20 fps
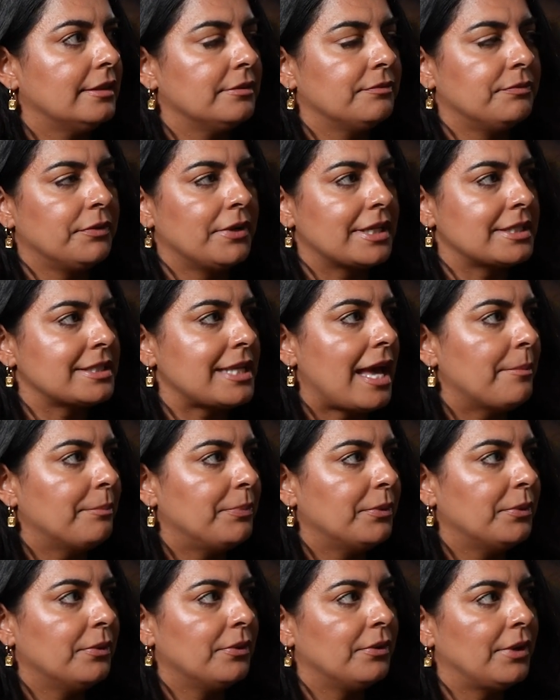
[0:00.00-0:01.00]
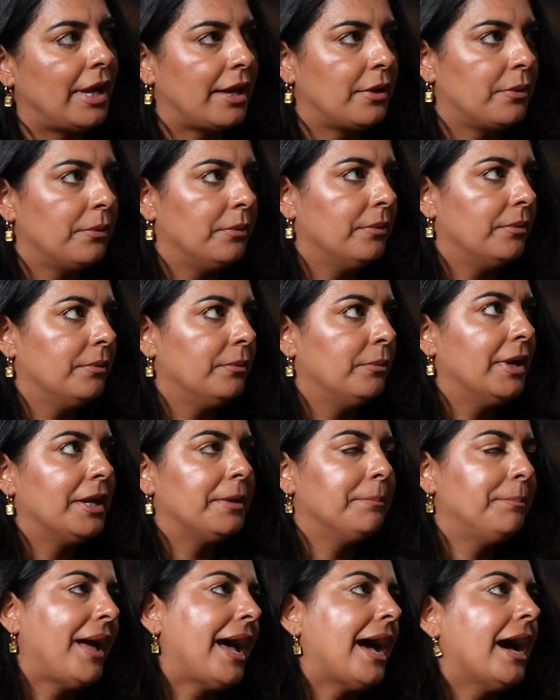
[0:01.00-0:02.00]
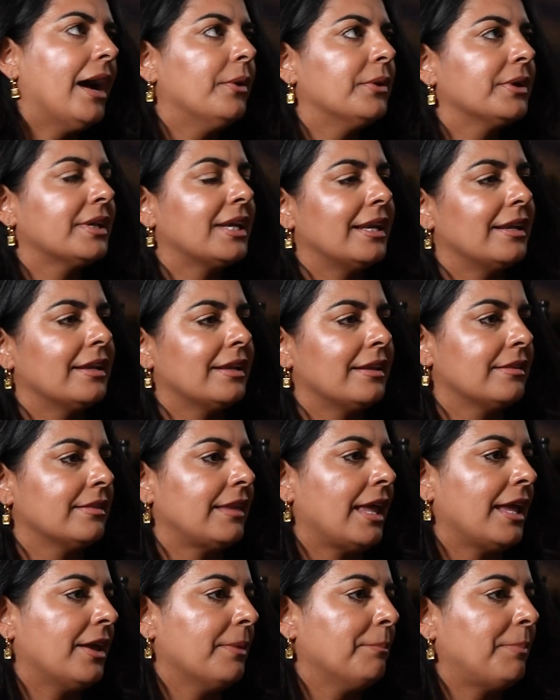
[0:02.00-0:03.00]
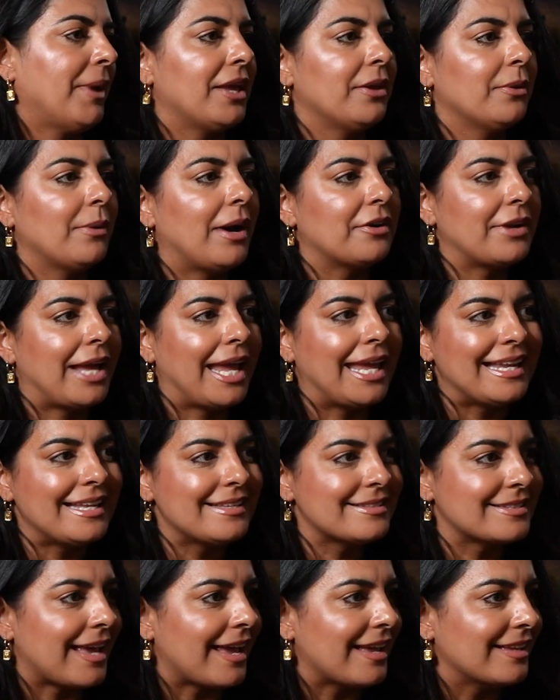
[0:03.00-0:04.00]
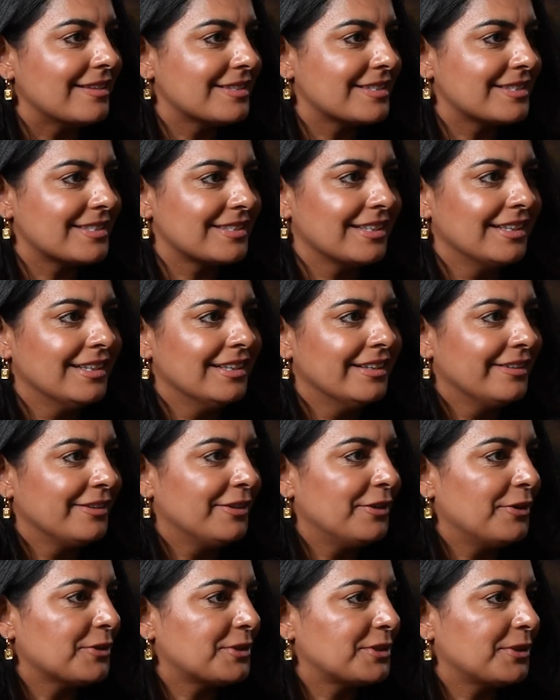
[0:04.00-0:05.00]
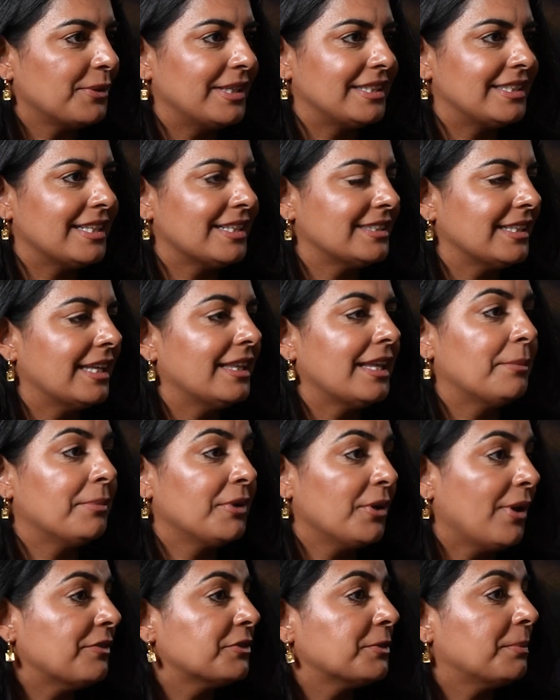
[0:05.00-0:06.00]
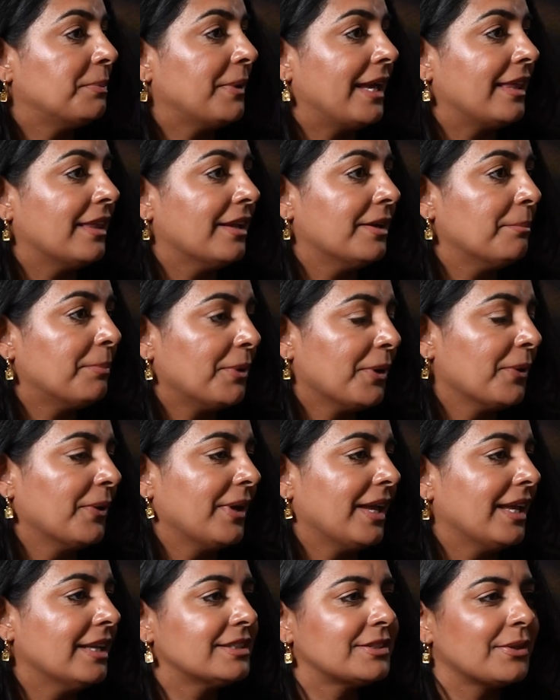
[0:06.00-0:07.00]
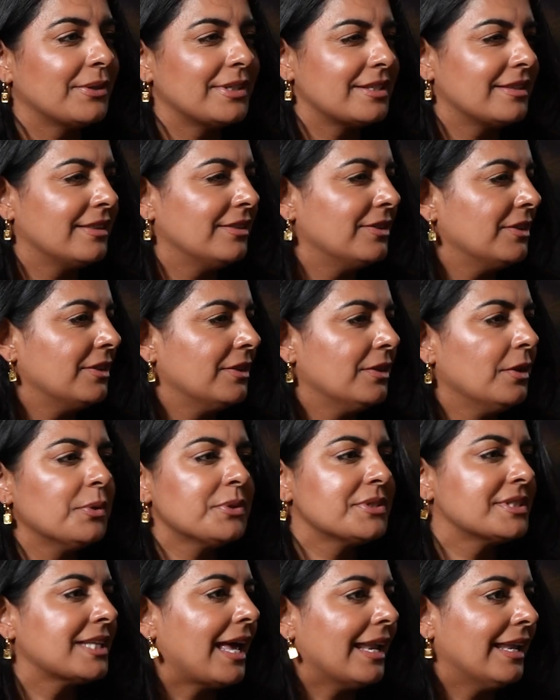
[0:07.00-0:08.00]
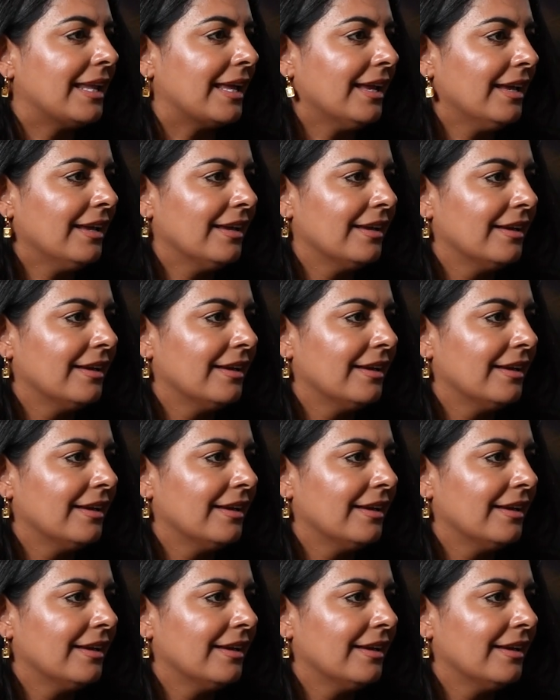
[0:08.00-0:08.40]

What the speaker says: for example, like 1 pound they can pay you out 80 cents, so it does, and then you have to pay the employees. So no sale.